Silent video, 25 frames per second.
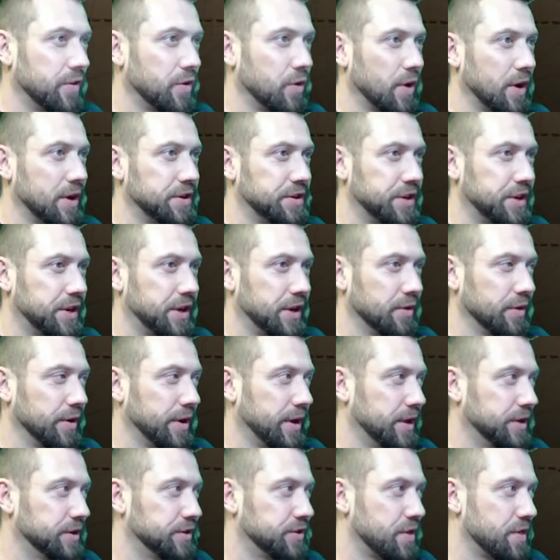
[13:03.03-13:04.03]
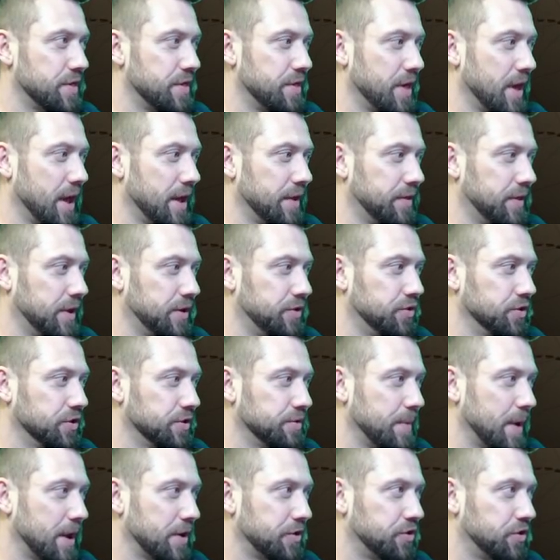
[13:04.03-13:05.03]
grace here is that they
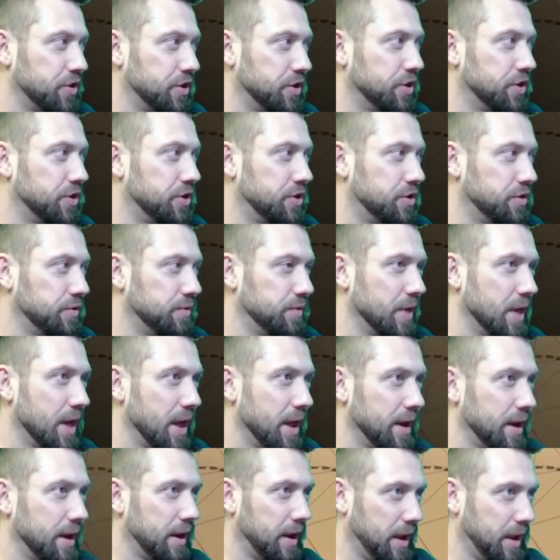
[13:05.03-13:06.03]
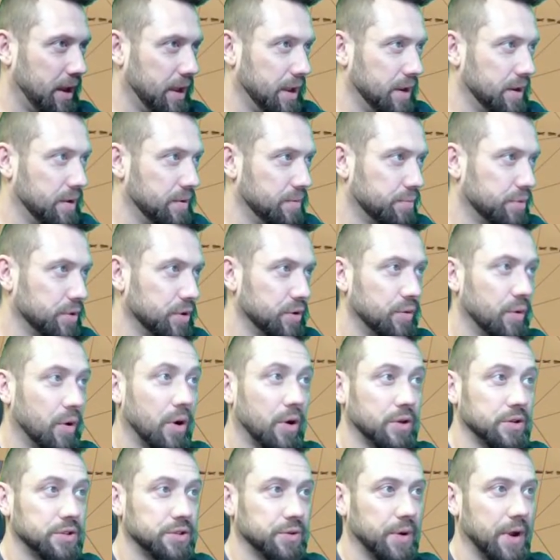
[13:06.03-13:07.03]
just matched in to do that, and blue
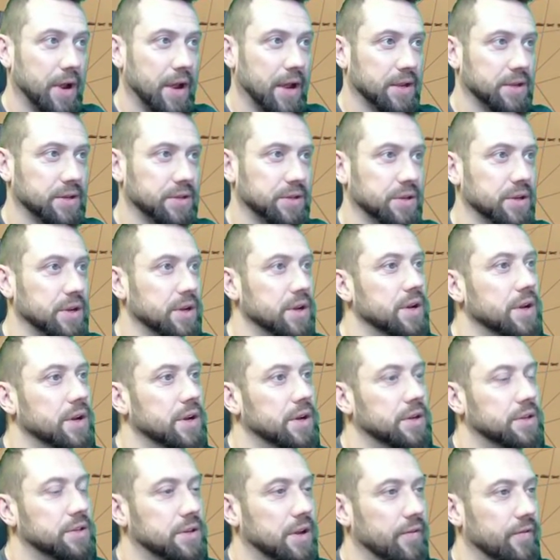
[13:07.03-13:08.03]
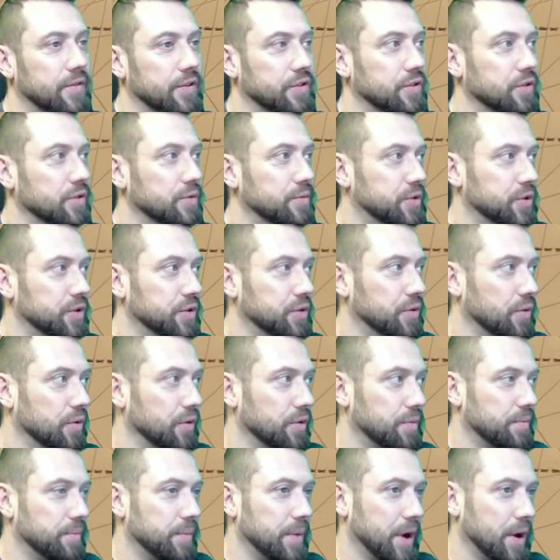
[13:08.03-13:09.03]
also has seven troops in
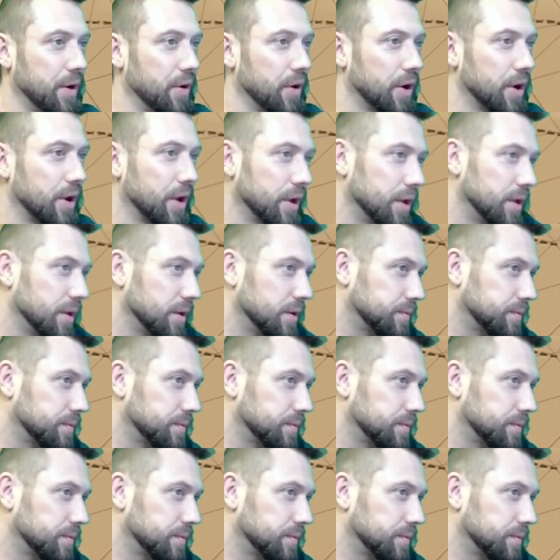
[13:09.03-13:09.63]
North America.